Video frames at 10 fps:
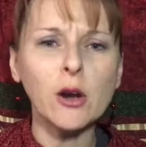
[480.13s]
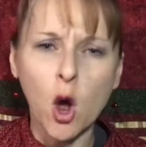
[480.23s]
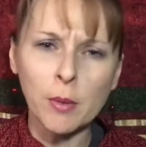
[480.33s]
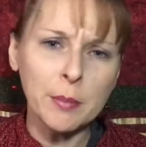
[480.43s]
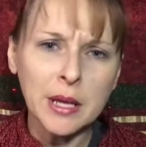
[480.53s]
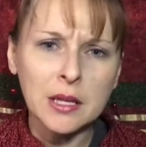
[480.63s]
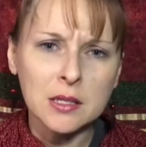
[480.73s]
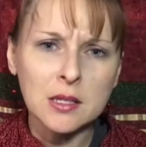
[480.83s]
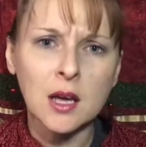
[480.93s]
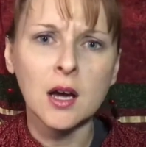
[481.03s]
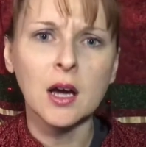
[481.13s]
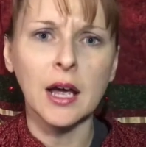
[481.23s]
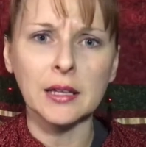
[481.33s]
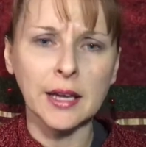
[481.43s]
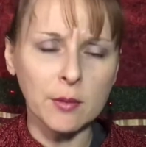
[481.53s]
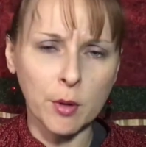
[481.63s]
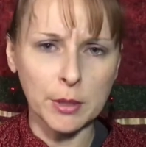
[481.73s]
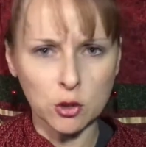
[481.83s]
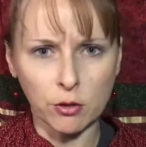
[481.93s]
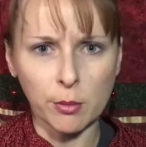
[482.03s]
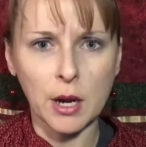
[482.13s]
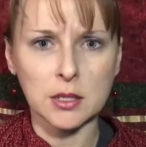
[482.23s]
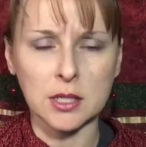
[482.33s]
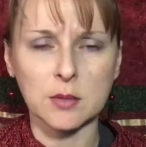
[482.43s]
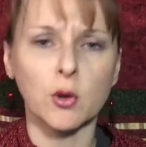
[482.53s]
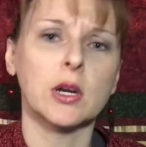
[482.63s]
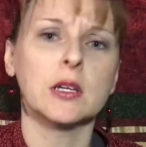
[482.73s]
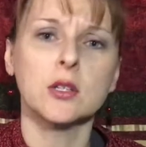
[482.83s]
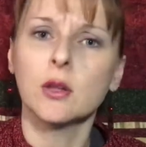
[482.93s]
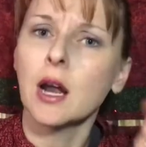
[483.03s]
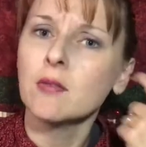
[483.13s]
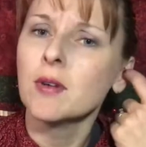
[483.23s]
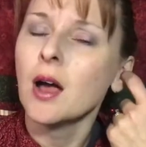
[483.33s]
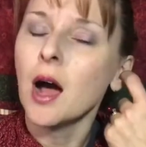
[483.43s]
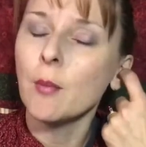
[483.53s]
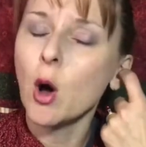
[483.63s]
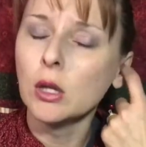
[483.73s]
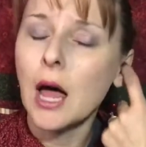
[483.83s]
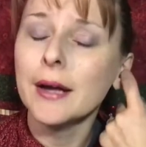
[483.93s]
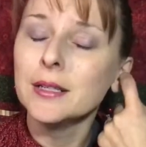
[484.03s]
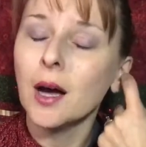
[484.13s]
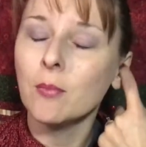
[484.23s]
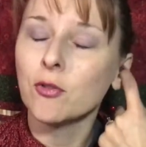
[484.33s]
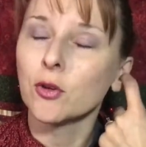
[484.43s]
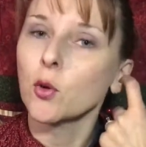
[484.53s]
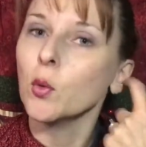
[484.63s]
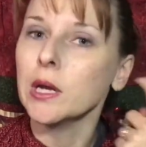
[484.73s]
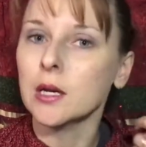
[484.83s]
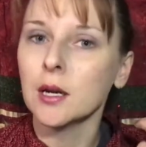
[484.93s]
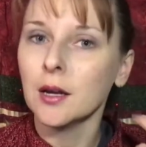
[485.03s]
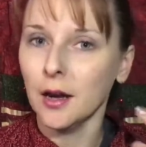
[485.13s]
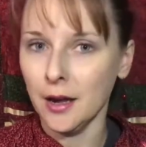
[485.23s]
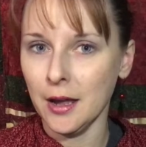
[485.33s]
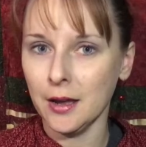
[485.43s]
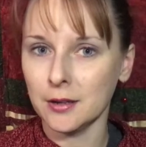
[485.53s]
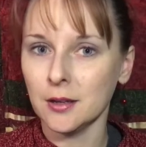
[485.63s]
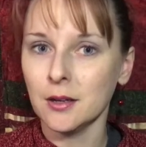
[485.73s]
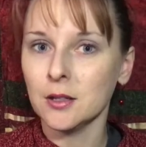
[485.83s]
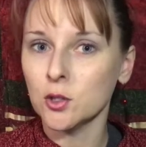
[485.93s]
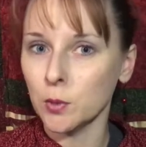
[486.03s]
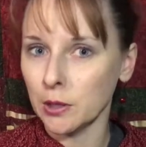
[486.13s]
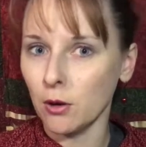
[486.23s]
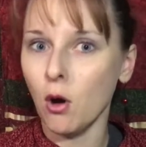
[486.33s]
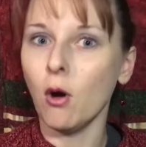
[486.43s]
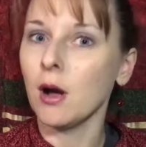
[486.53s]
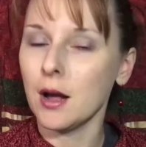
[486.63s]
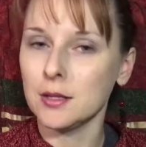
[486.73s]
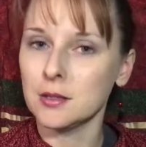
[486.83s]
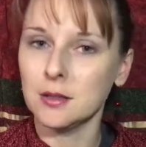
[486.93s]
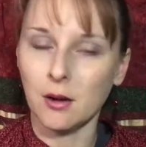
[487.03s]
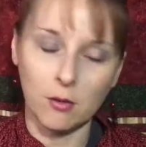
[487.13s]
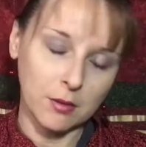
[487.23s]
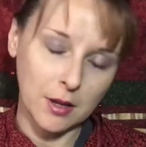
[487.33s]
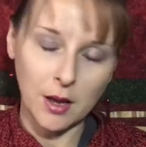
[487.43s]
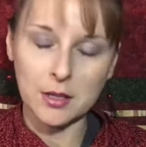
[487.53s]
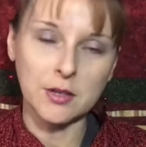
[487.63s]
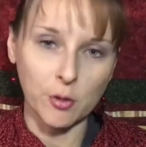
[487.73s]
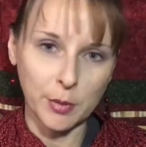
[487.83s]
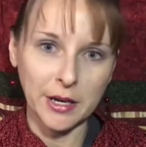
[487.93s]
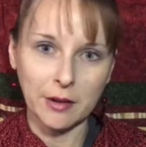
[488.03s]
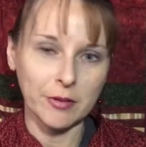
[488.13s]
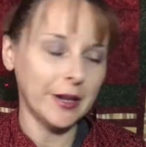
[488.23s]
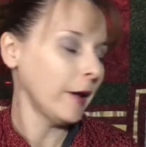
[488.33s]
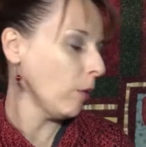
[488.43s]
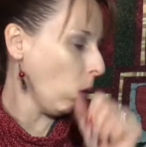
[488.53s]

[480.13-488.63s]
all my pins and laid them on my jewelry box this morning so that I'm all lined up for the week ahead to wear all kind, you know, a different pin every day.